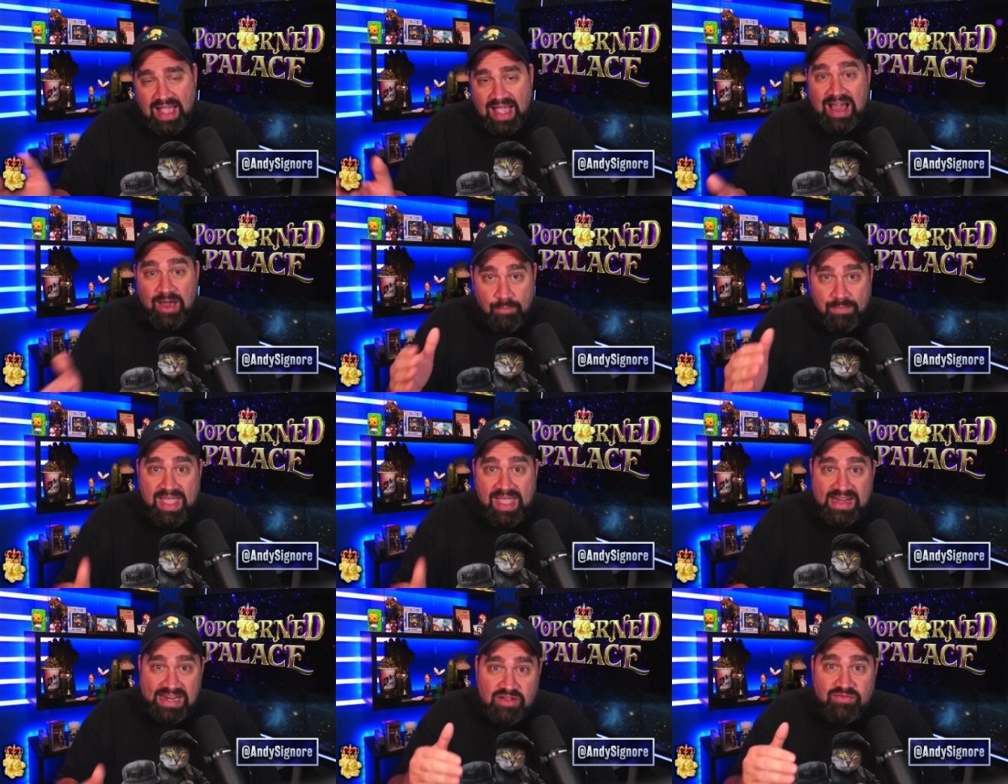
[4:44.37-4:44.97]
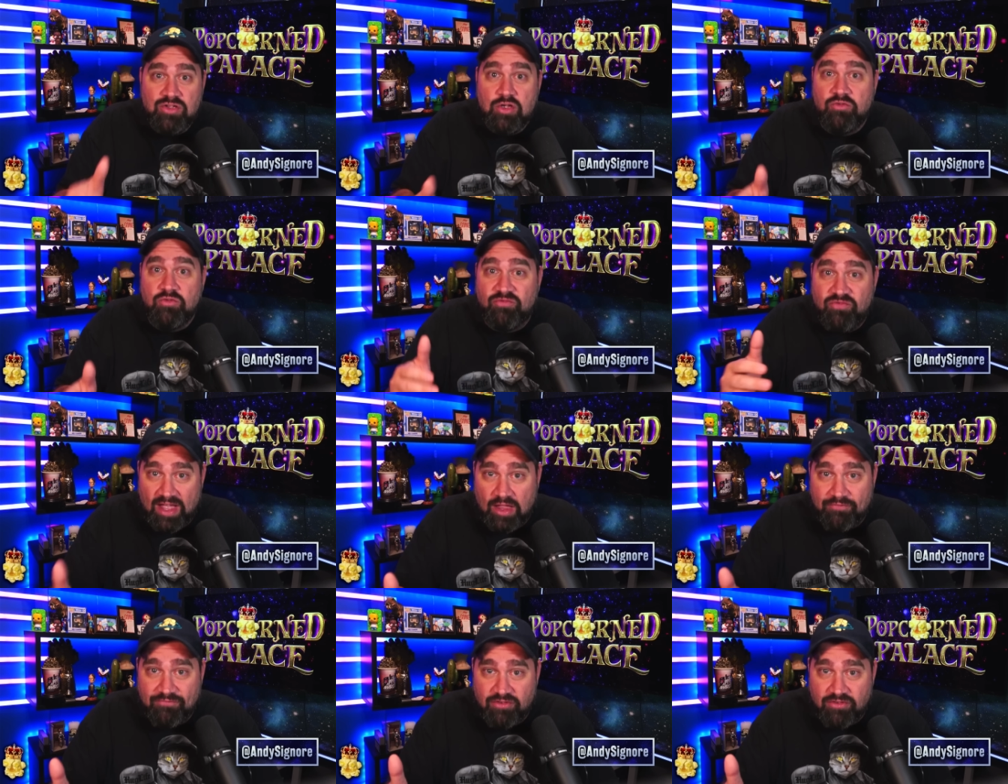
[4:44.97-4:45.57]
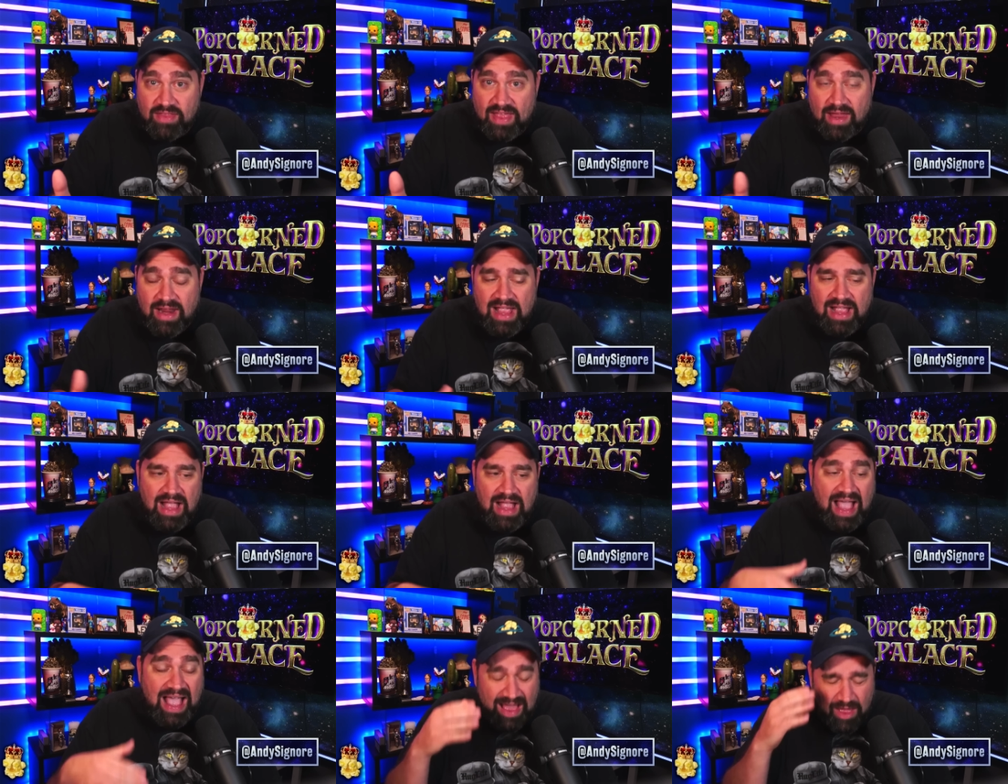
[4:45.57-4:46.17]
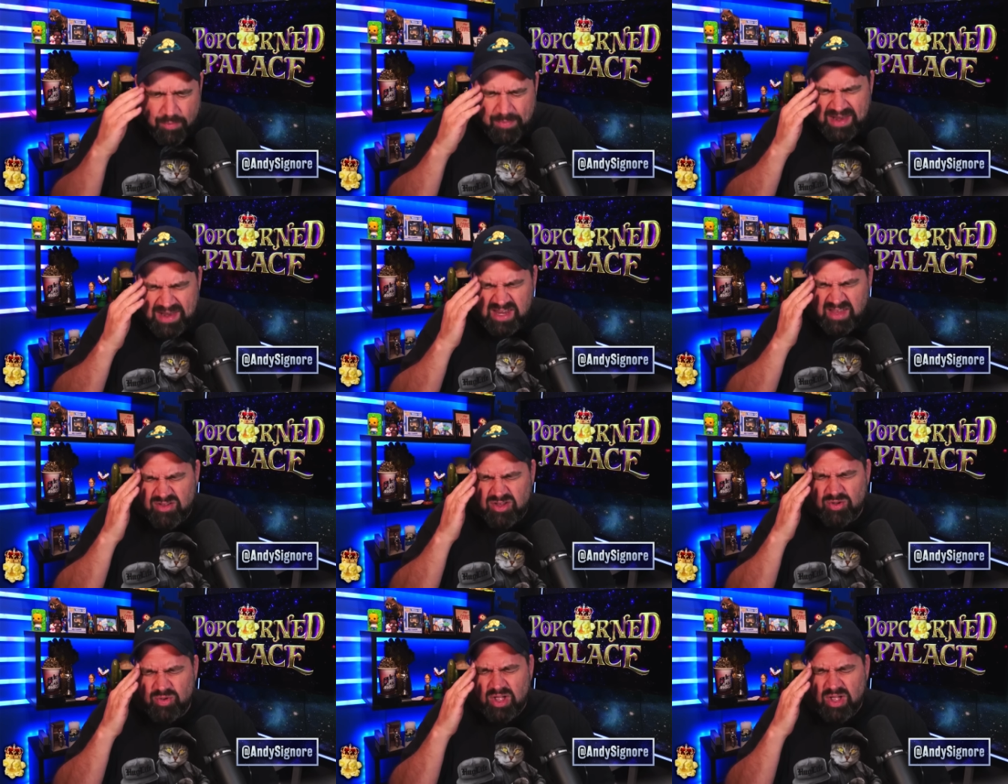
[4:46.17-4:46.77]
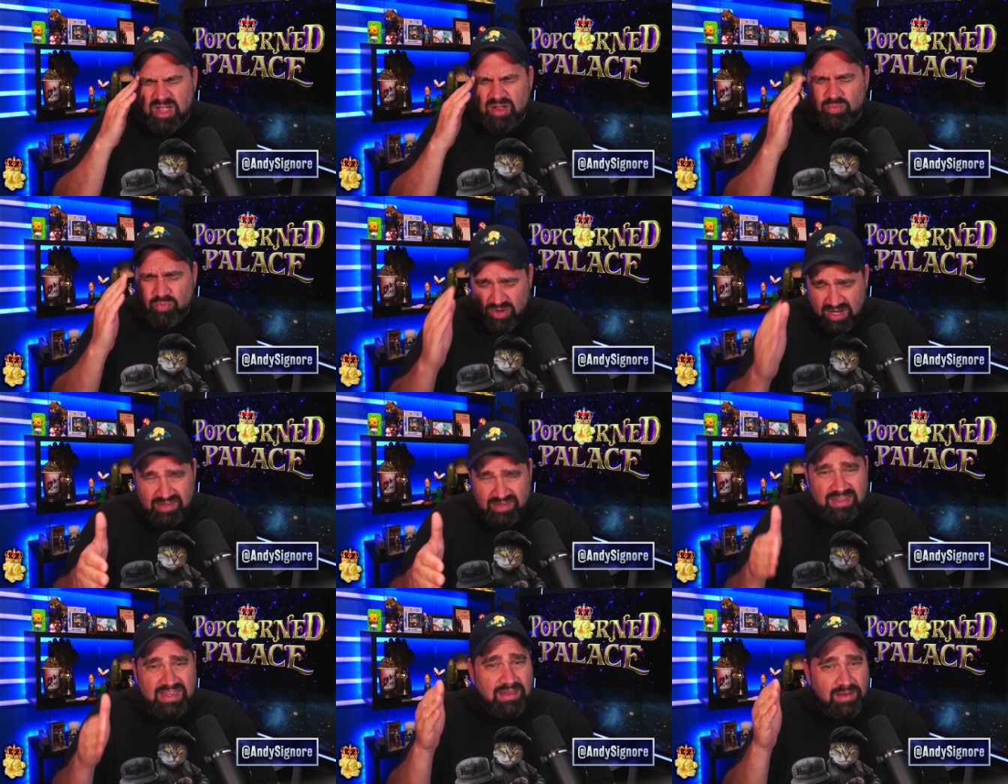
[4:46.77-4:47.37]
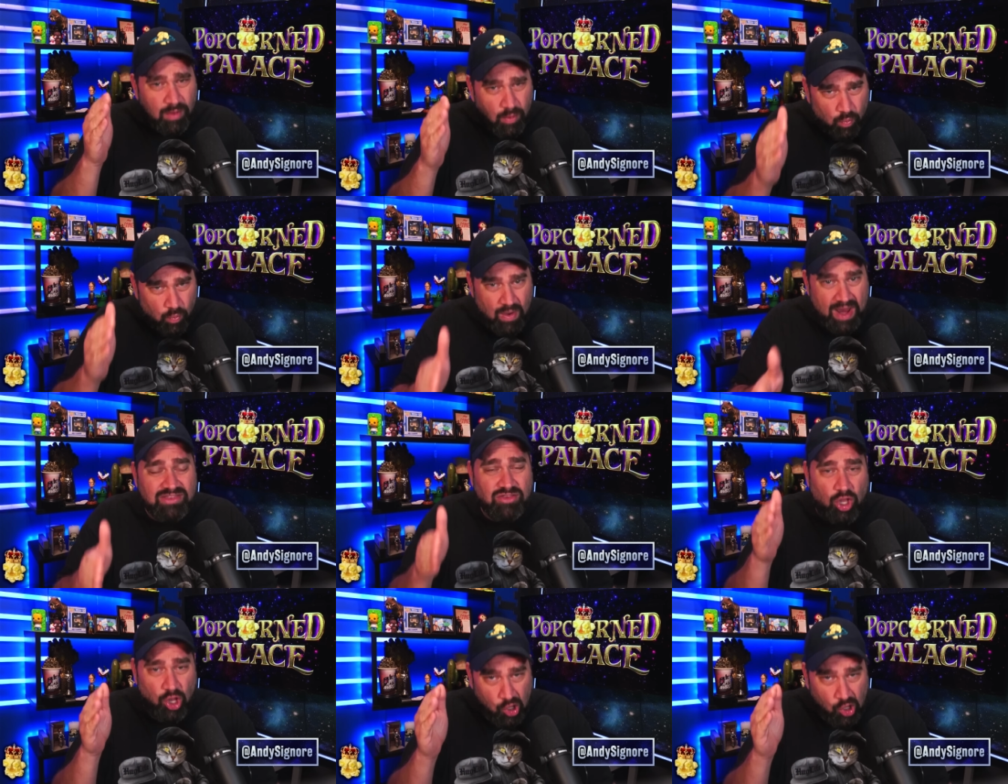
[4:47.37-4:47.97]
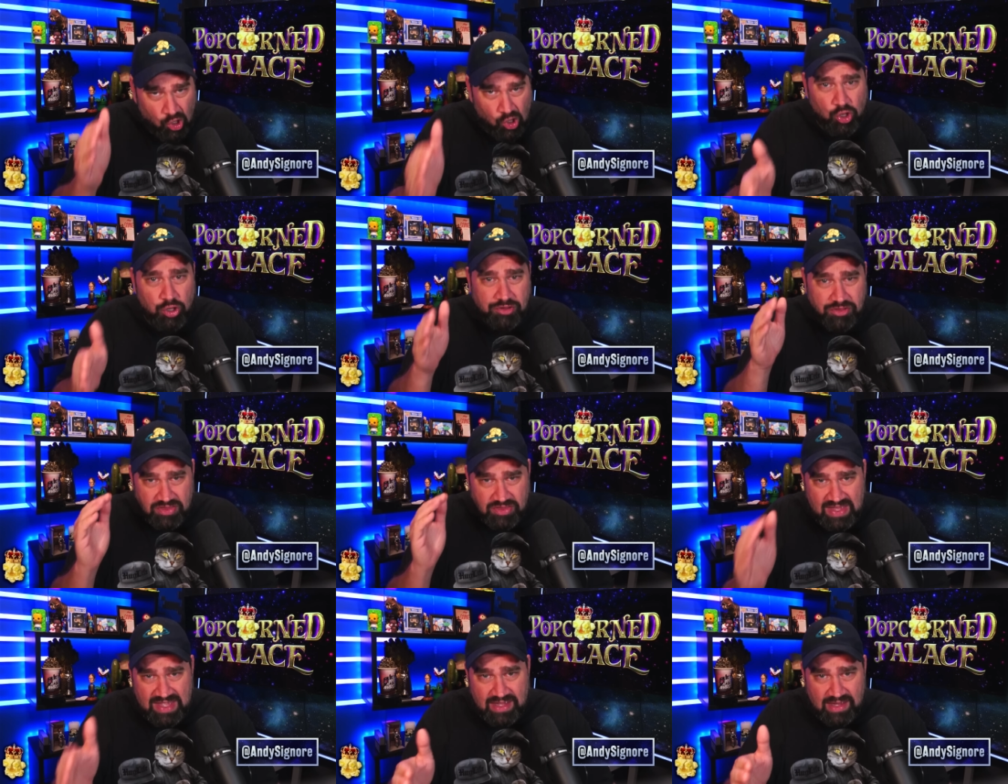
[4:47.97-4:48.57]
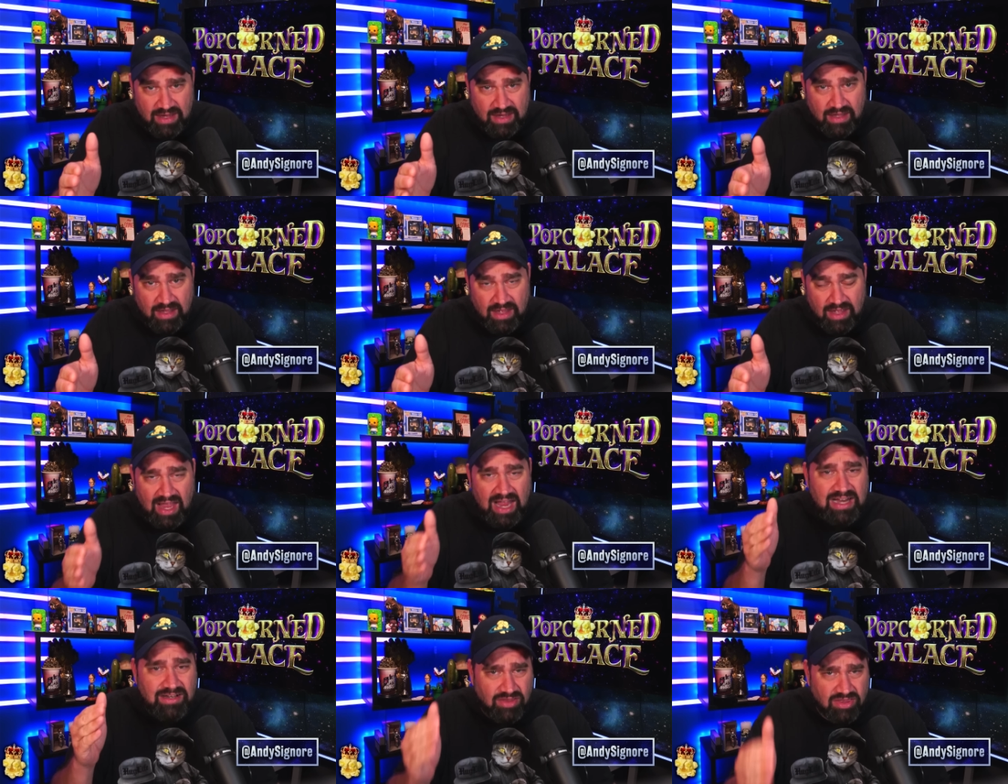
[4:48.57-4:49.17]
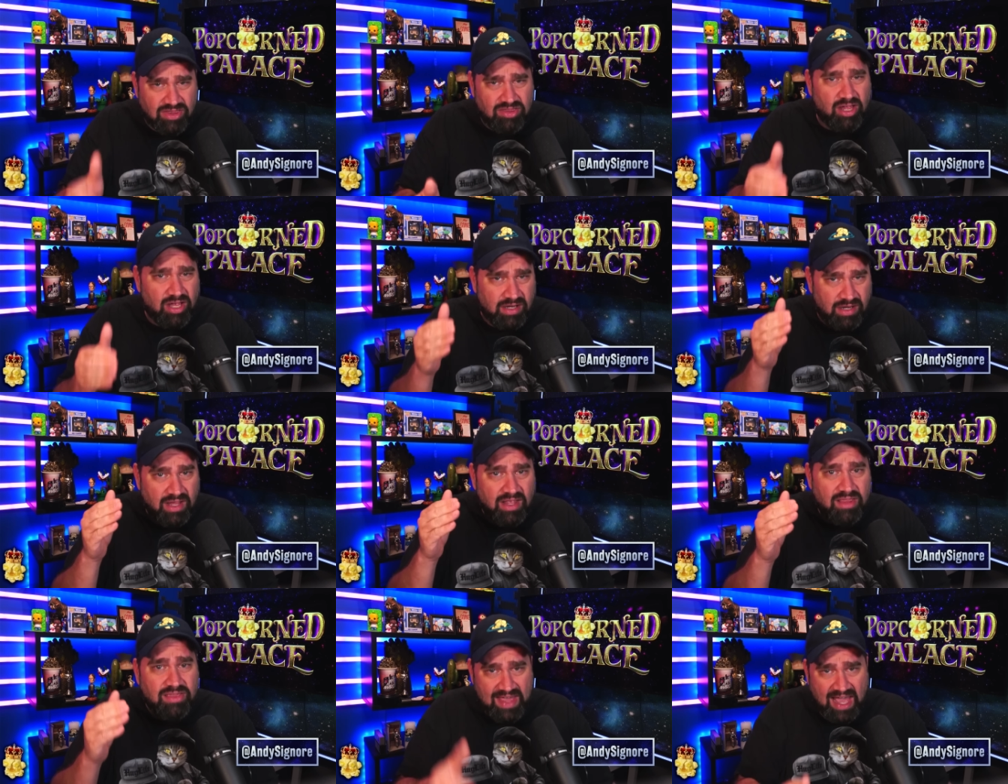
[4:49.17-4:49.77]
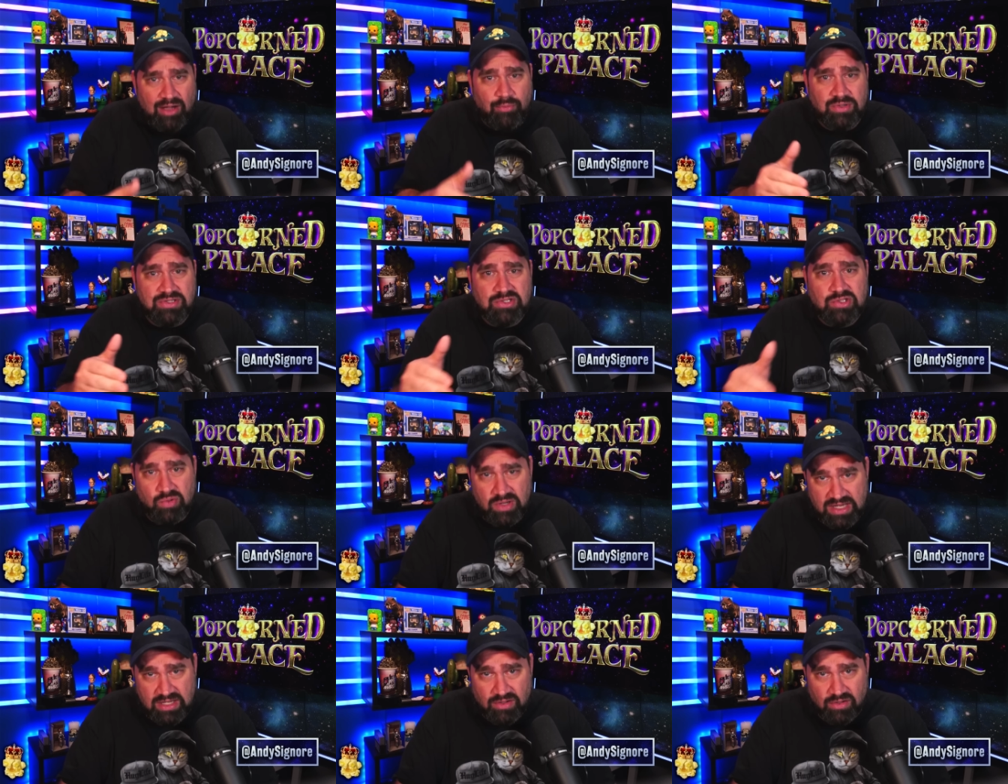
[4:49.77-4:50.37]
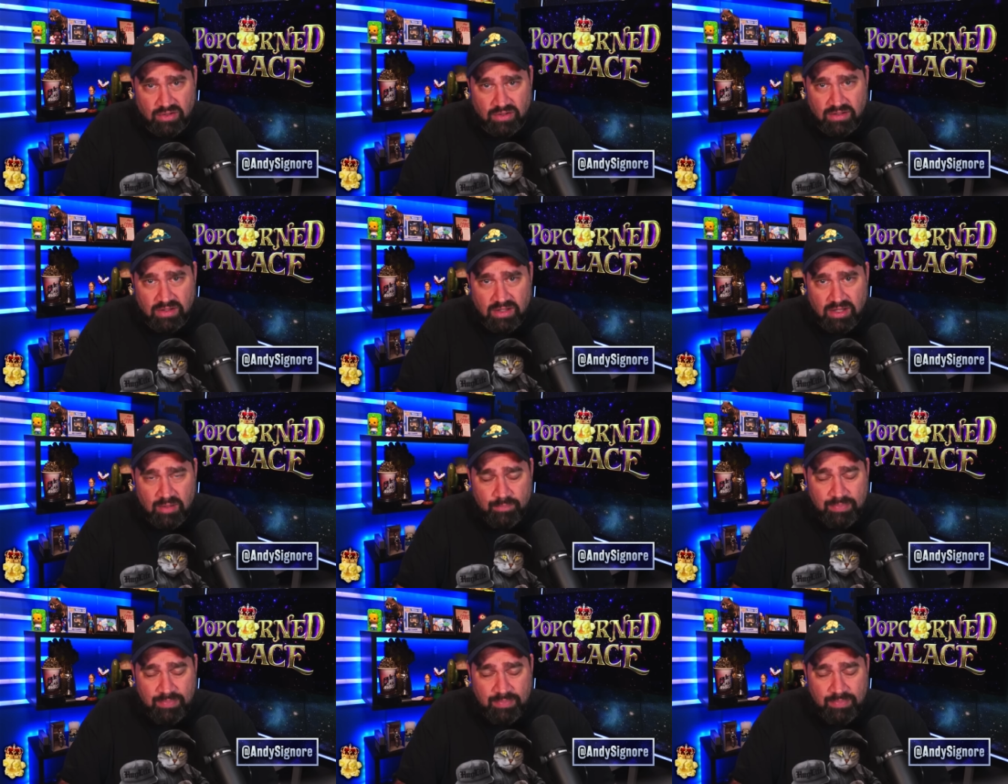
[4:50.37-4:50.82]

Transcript: How many of you fell for that? How many of you really read the whole thing and thought that was real?